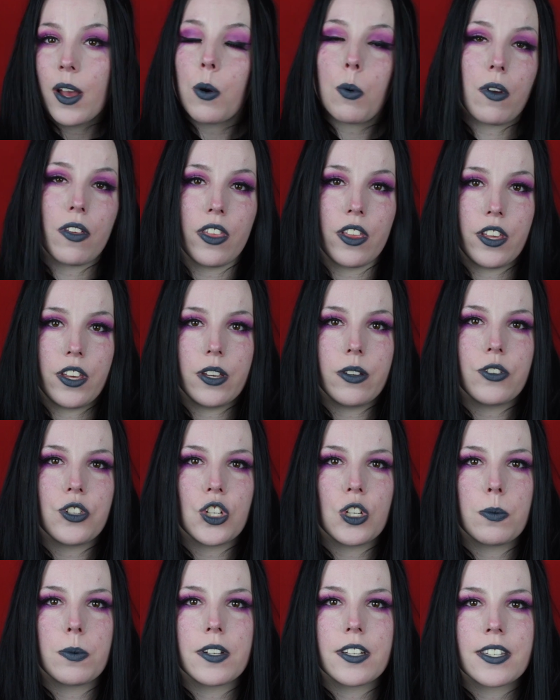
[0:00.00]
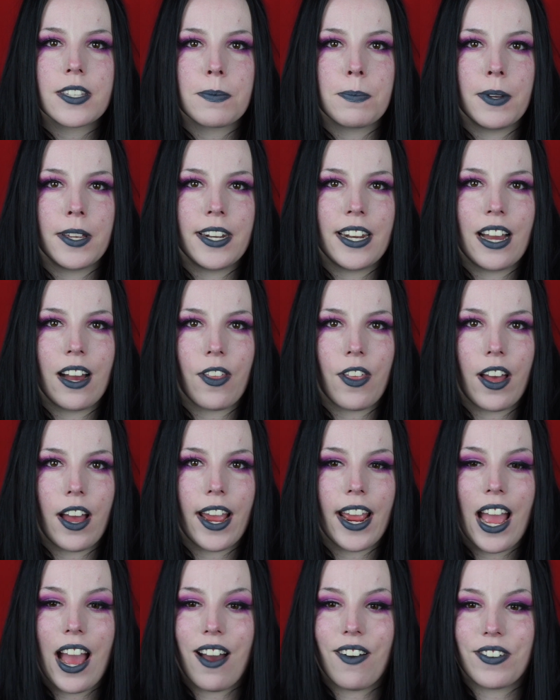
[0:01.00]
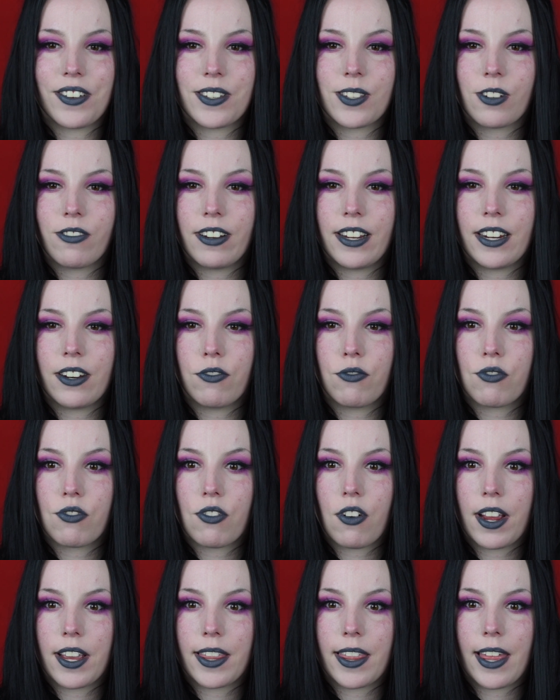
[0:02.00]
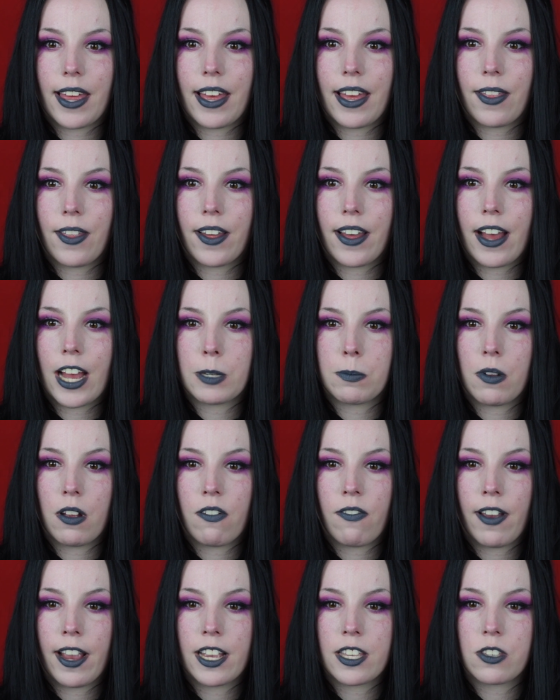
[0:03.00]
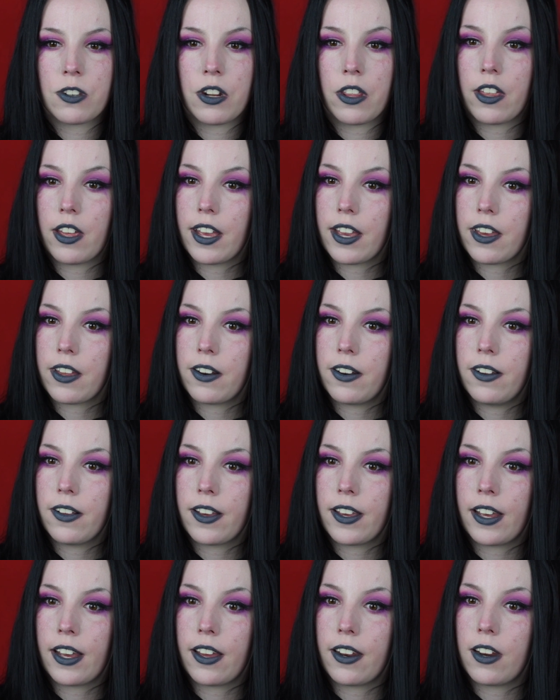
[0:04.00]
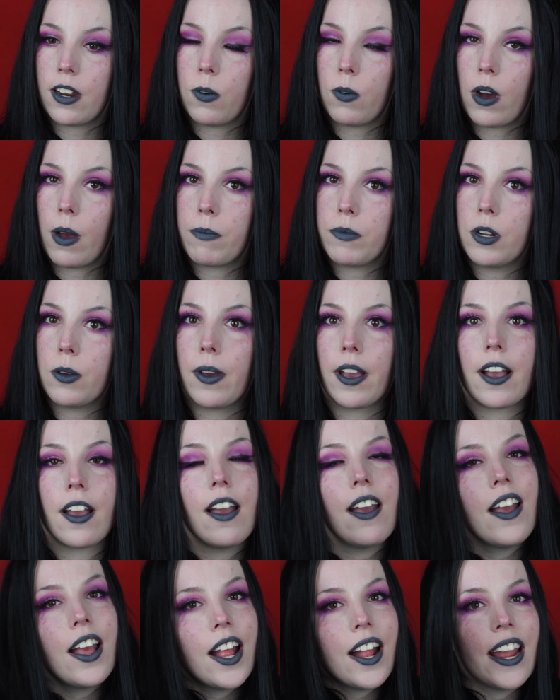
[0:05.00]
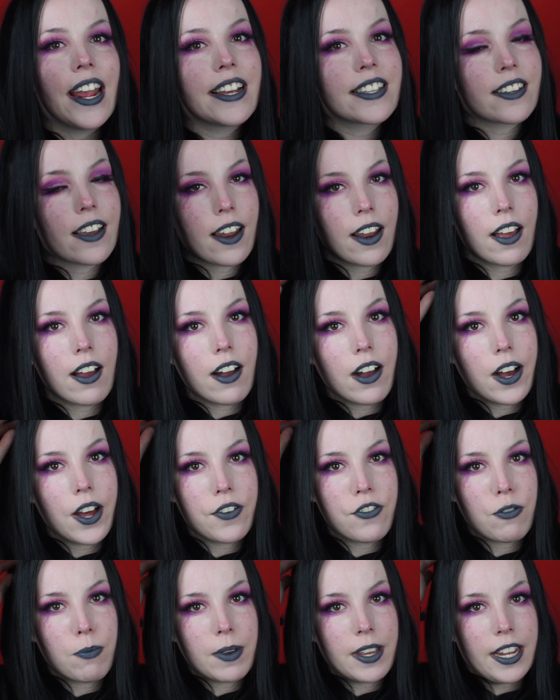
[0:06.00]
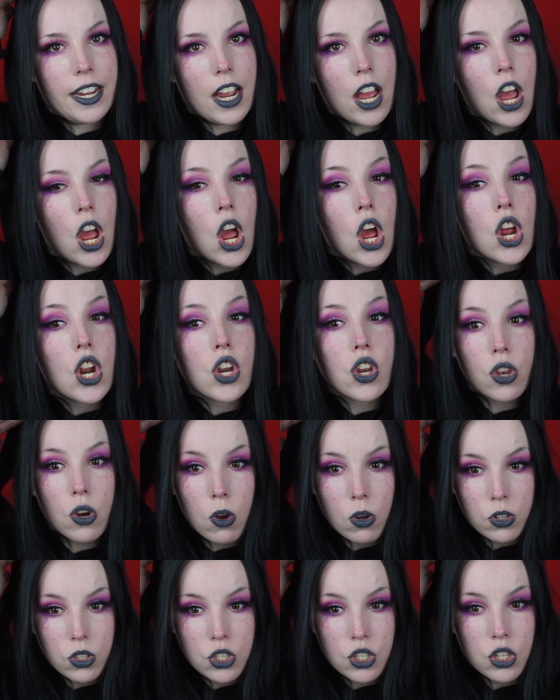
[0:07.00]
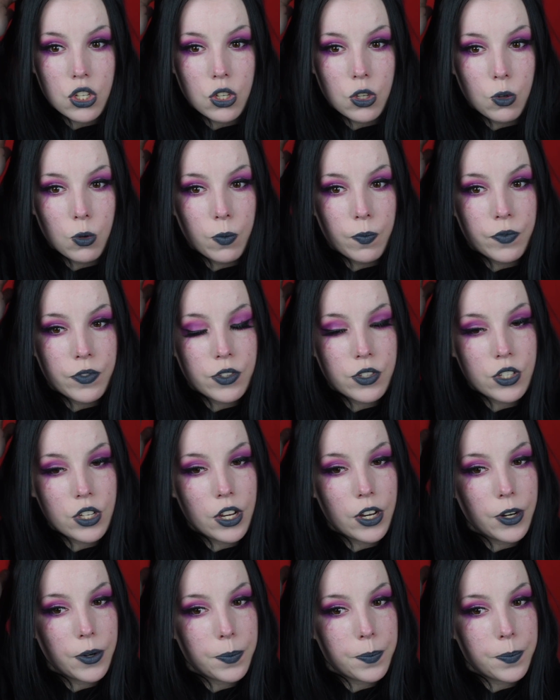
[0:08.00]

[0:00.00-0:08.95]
with YouTubers, but now that I have a screen right there that has my face on it that I can look at and know what I'm doing, it's kind of hard for me not to, so